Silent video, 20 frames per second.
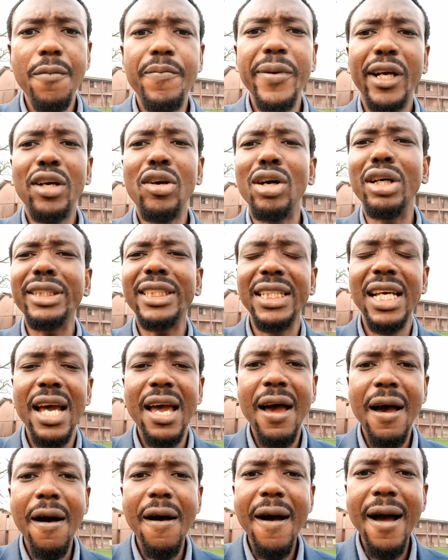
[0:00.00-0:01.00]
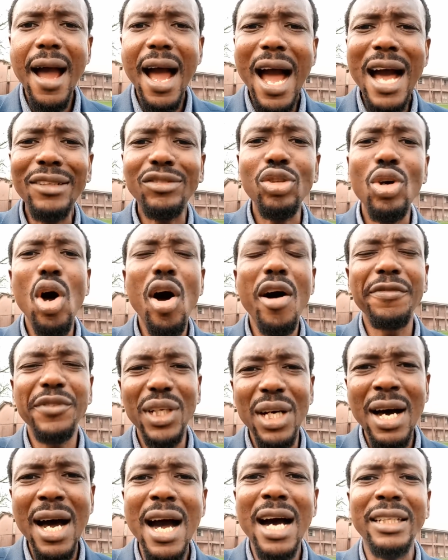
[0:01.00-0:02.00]
because out of
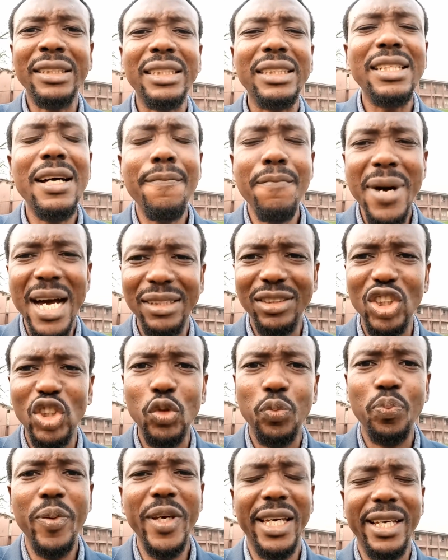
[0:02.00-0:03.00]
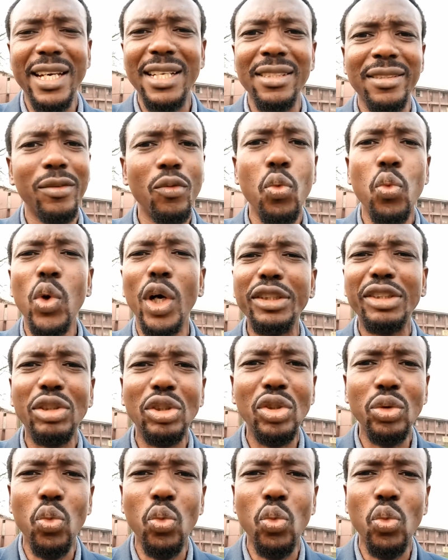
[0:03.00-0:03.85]
the heart the mouth speaketh what,